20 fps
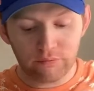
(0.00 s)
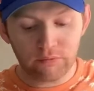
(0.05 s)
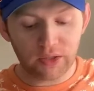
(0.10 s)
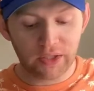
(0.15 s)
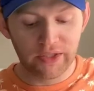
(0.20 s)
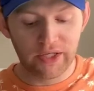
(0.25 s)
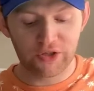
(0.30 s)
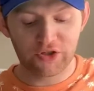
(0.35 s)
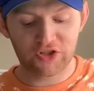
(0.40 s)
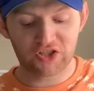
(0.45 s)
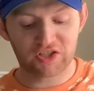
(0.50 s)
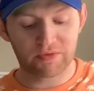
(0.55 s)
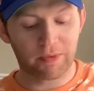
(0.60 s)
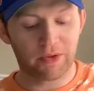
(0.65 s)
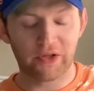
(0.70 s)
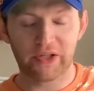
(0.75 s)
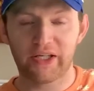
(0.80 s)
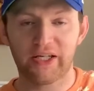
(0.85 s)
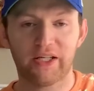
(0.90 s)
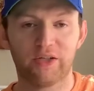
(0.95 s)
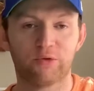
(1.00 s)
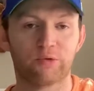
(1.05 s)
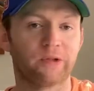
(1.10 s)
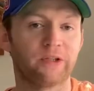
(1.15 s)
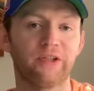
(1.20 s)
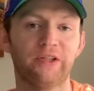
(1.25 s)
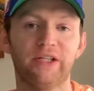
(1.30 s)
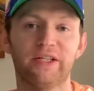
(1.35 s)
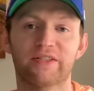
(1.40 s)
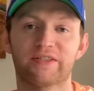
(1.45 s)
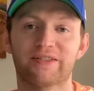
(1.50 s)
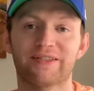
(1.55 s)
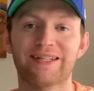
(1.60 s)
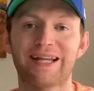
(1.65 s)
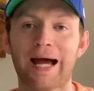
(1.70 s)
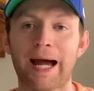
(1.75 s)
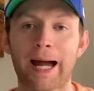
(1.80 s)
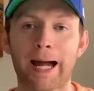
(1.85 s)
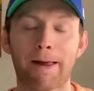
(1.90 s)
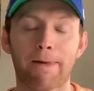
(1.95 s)
Yeah, just smelling it, it really is
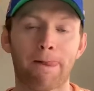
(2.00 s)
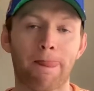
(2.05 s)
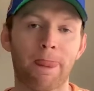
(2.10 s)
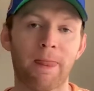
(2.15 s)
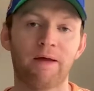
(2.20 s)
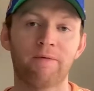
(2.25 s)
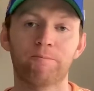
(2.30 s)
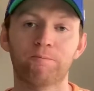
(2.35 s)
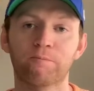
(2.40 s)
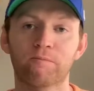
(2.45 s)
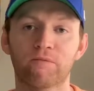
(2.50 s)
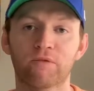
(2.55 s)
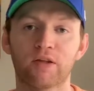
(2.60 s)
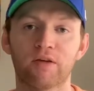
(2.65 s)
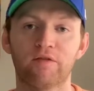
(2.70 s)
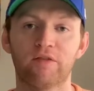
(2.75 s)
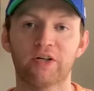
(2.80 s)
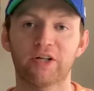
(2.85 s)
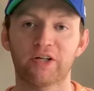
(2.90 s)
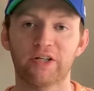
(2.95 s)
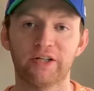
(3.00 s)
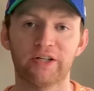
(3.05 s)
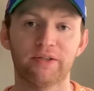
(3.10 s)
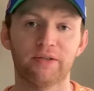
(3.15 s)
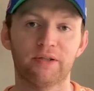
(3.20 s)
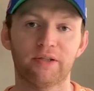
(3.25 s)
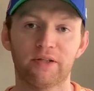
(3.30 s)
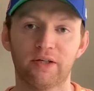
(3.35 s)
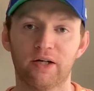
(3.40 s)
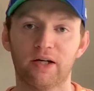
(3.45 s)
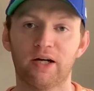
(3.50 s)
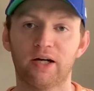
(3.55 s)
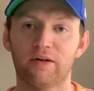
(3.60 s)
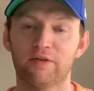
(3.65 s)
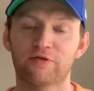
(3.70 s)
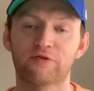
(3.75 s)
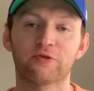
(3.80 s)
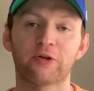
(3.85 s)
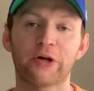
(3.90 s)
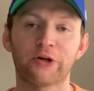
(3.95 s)
not very
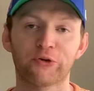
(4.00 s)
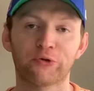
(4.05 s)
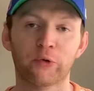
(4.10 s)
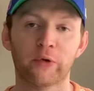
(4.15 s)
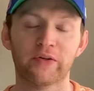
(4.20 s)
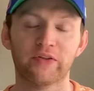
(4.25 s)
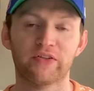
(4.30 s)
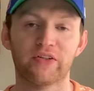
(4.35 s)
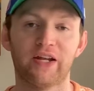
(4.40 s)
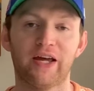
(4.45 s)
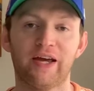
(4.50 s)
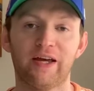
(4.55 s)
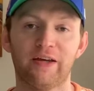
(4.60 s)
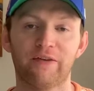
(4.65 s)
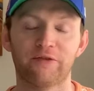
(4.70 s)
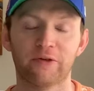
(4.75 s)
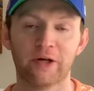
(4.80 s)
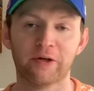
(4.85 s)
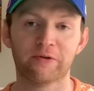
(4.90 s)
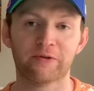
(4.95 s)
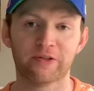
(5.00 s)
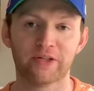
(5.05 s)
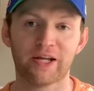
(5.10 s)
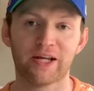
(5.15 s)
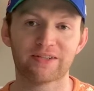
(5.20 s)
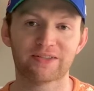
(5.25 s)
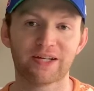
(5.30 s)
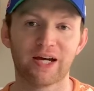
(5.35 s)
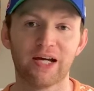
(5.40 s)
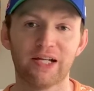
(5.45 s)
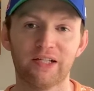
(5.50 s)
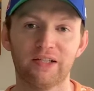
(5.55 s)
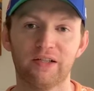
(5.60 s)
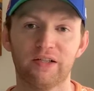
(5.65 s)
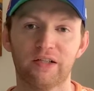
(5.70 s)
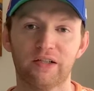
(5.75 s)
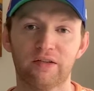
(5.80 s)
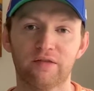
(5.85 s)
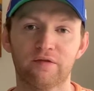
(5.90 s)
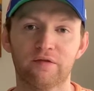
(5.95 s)
fragrant. Fragrant. It has kind
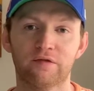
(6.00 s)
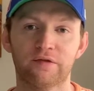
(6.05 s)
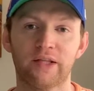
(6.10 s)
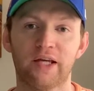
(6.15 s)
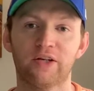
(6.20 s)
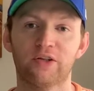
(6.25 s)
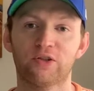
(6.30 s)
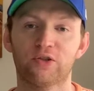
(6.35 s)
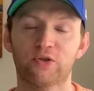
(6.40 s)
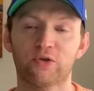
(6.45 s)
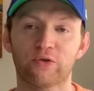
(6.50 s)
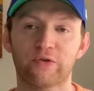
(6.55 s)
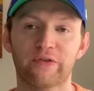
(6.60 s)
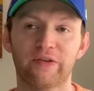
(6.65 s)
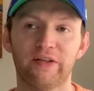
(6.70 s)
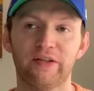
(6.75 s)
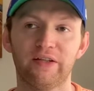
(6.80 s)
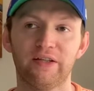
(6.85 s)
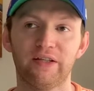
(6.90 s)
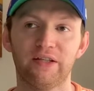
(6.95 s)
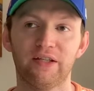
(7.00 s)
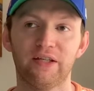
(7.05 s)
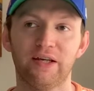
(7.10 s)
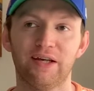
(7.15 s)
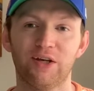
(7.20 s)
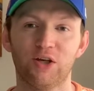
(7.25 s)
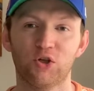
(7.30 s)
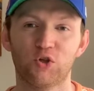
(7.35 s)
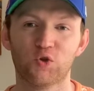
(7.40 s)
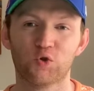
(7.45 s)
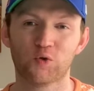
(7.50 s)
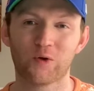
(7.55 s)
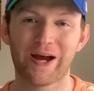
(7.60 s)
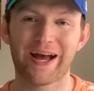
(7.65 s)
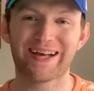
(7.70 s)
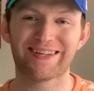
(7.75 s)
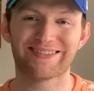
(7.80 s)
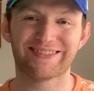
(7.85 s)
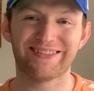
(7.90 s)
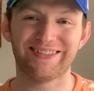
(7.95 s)
of that earthy,
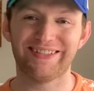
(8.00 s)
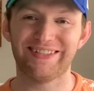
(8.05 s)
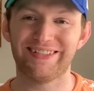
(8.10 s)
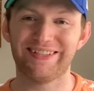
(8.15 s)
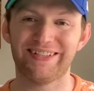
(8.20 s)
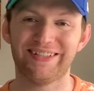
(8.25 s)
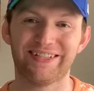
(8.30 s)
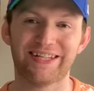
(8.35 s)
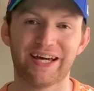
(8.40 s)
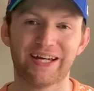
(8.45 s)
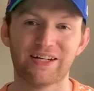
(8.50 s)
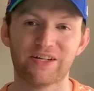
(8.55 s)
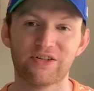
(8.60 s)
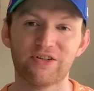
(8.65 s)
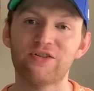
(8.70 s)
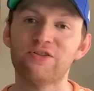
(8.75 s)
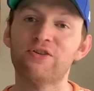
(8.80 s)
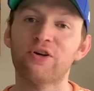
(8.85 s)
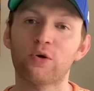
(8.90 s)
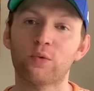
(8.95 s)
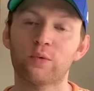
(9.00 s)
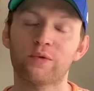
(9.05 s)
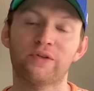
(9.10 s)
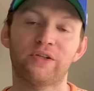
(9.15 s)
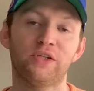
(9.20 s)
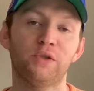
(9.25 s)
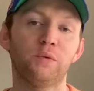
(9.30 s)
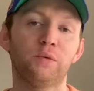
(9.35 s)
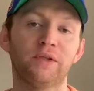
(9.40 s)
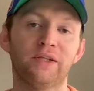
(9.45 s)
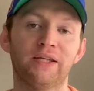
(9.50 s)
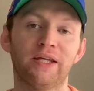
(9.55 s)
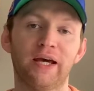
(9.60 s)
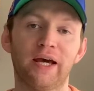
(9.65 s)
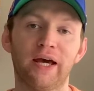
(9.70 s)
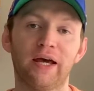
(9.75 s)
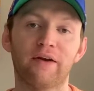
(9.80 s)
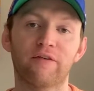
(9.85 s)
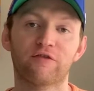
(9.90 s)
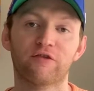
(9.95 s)
grassy kind of note that you'd
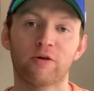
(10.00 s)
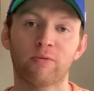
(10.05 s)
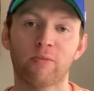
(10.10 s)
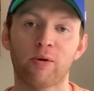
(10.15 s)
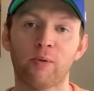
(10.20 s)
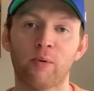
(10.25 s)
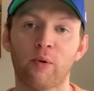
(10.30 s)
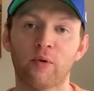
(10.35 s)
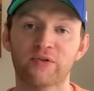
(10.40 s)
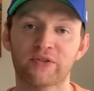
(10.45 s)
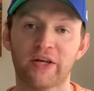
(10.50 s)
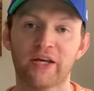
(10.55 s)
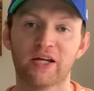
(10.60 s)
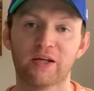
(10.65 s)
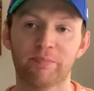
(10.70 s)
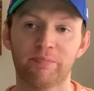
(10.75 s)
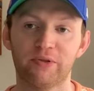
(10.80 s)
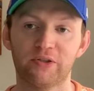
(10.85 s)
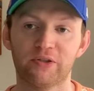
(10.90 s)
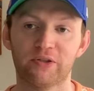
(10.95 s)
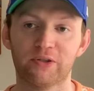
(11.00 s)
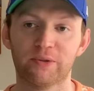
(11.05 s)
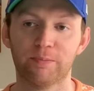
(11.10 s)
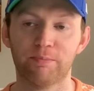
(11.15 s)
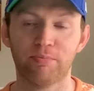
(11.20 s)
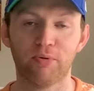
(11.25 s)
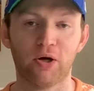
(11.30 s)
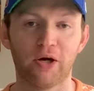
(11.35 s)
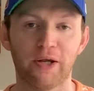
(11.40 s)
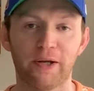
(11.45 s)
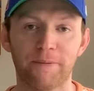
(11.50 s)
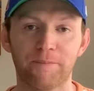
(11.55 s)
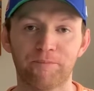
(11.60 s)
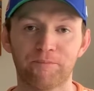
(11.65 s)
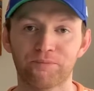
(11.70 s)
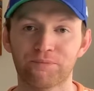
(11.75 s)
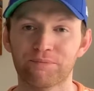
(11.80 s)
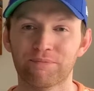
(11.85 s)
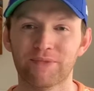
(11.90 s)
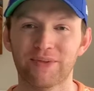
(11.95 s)
get from a Mosaic beer, but
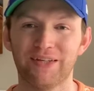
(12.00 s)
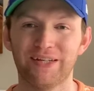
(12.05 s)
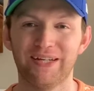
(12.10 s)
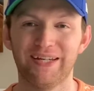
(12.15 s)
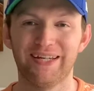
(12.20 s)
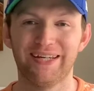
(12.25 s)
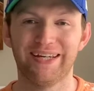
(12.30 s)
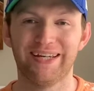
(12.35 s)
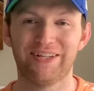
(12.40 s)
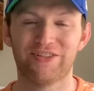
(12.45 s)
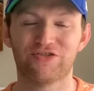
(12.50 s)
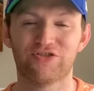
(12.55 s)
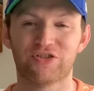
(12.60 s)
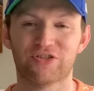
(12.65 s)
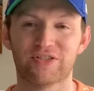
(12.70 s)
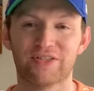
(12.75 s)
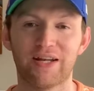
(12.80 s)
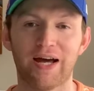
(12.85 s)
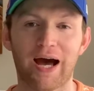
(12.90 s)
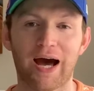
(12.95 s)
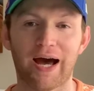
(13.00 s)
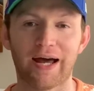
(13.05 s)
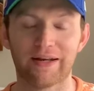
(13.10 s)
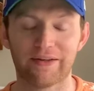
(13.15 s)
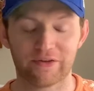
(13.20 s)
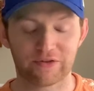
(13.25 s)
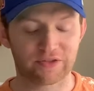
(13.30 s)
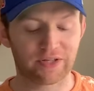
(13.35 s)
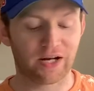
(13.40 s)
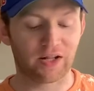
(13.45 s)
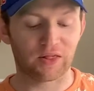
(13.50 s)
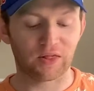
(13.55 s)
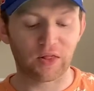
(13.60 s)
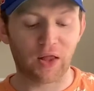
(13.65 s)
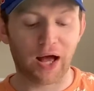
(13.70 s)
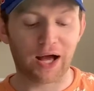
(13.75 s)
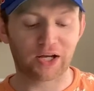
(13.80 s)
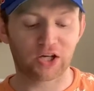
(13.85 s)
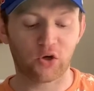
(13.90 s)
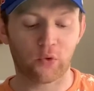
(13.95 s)
it's just not. There's not a
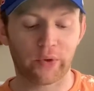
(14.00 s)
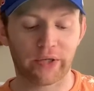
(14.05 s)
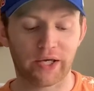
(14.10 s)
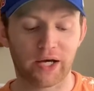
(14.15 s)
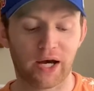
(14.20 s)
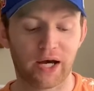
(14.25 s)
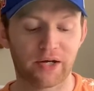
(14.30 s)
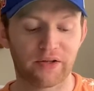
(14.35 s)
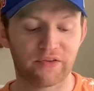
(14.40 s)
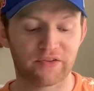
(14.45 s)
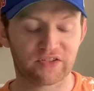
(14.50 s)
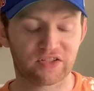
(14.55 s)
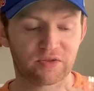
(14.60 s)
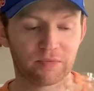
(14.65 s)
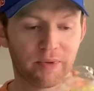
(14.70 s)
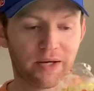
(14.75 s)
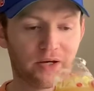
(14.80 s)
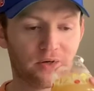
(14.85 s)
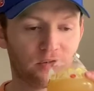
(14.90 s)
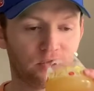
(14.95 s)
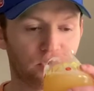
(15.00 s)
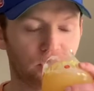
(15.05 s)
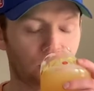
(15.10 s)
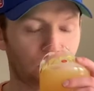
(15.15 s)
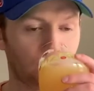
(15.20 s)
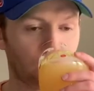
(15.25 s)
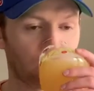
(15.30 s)
lot going on in the smell.